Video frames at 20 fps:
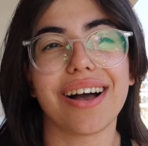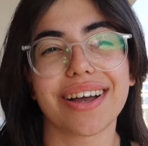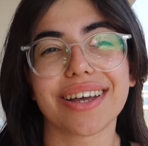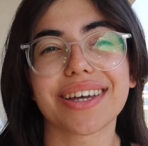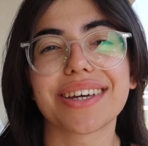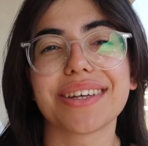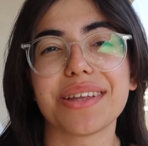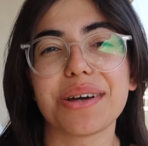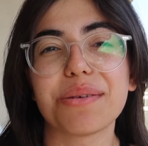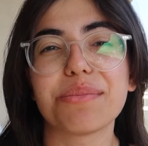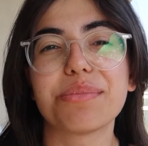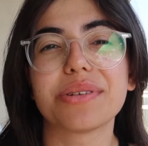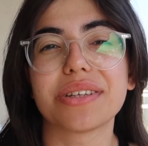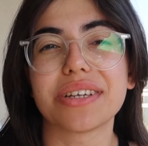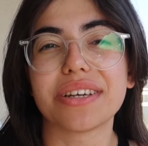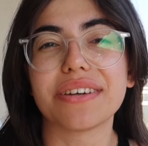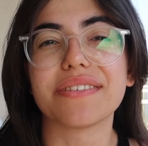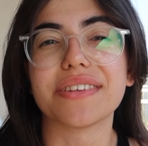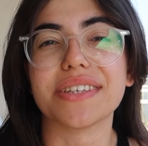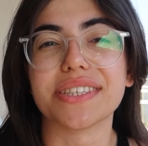I cannot
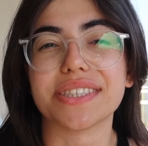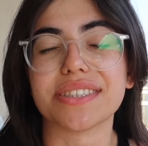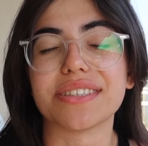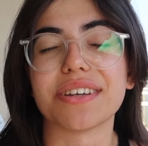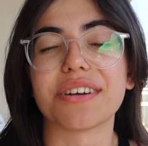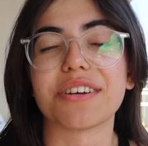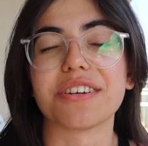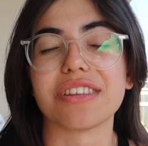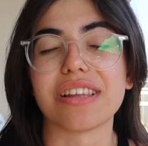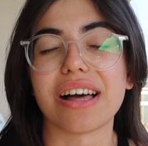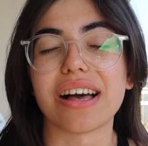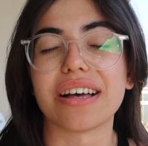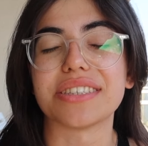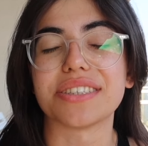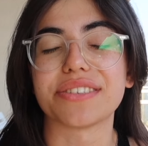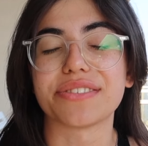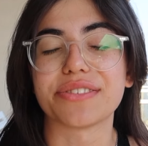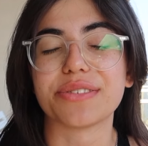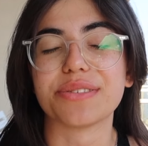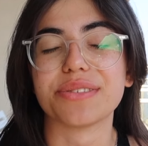believe this is our
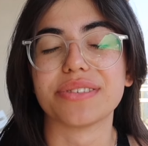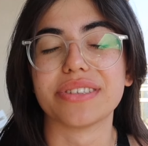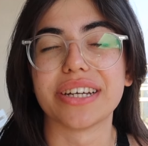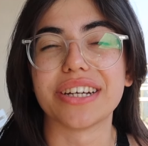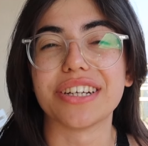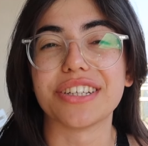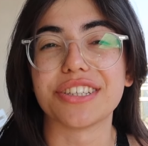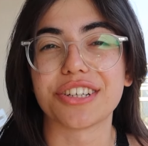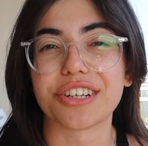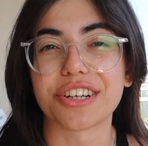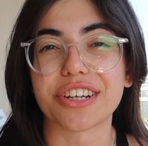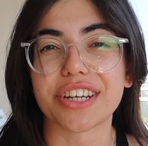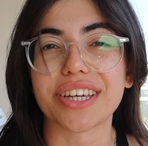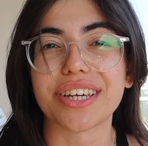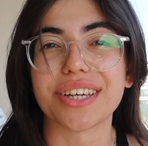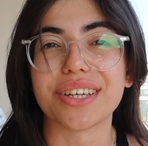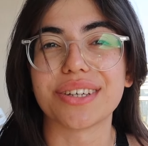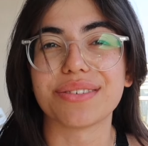last full day in Turkey.